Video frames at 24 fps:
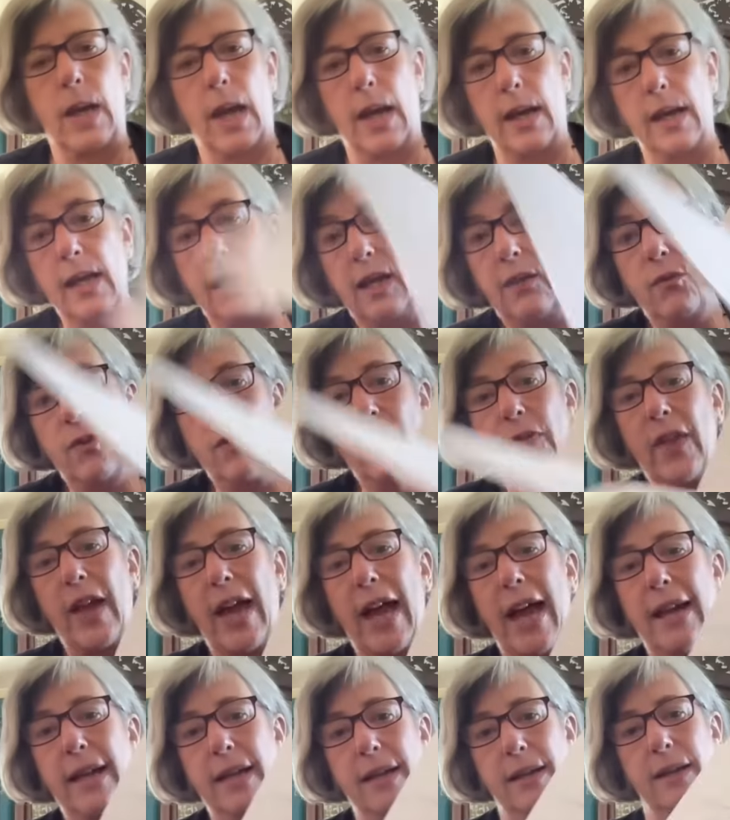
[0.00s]
And even
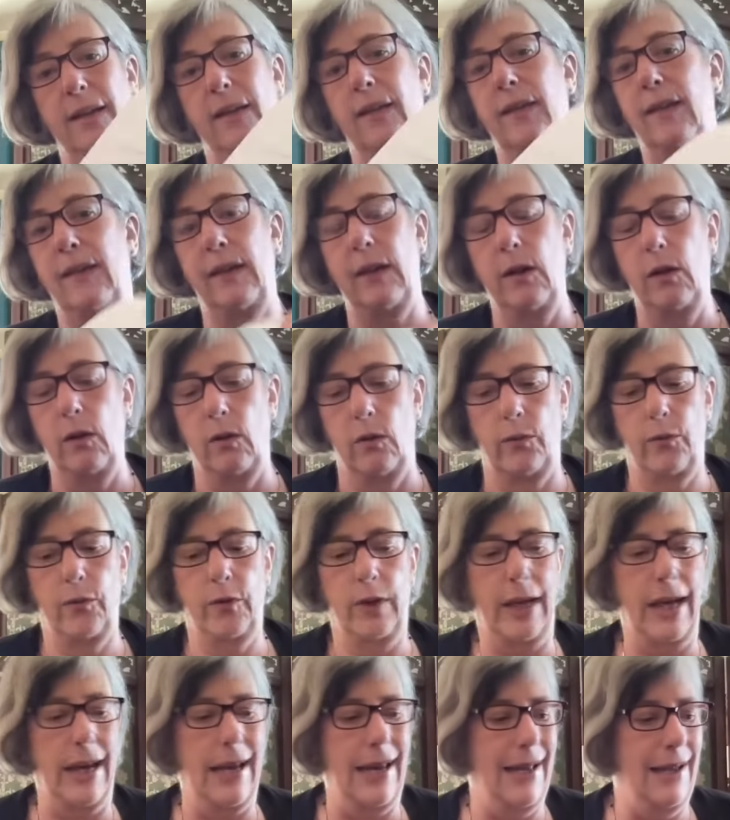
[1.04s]
that in itself
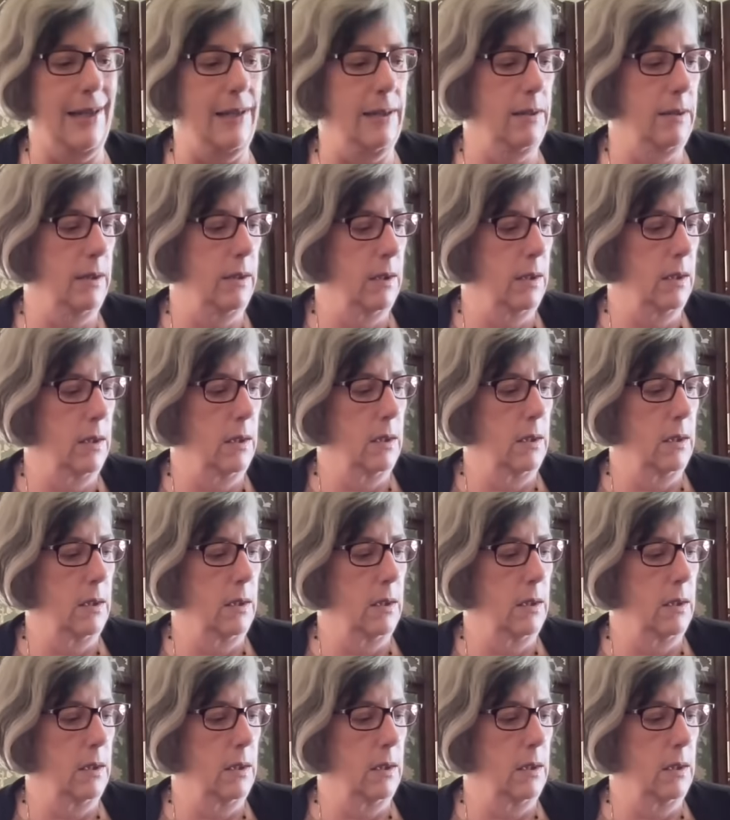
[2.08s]
can